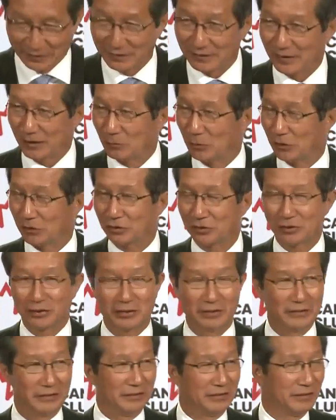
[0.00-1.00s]
Yeah, I was
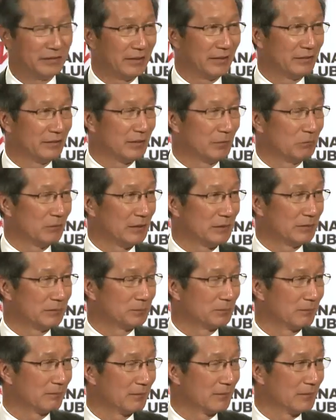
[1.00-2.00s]
in here and someone
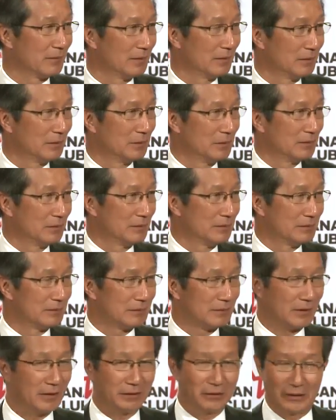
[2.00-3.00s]

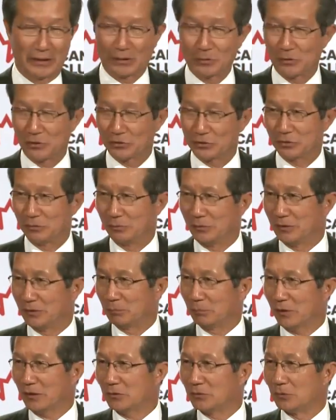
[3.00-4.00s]
kind of like cautioned me,
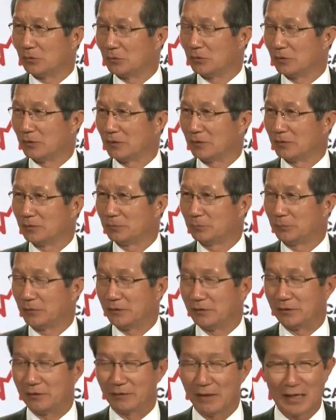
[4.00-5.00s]
Michael, you're
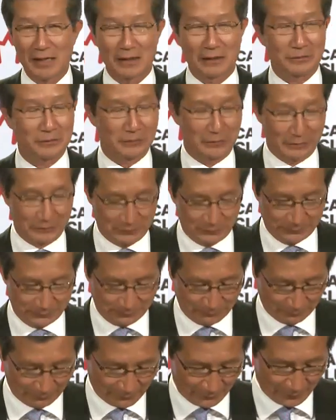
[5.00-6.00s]
pretty dark, you know.
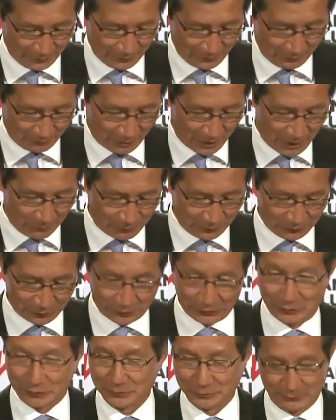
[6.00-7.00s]
What happened to
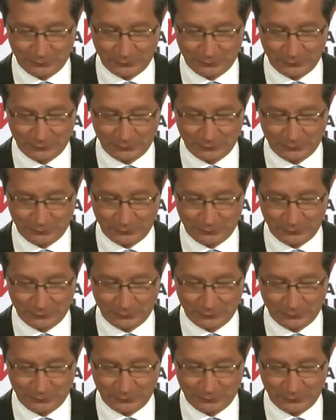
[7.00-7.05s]
you?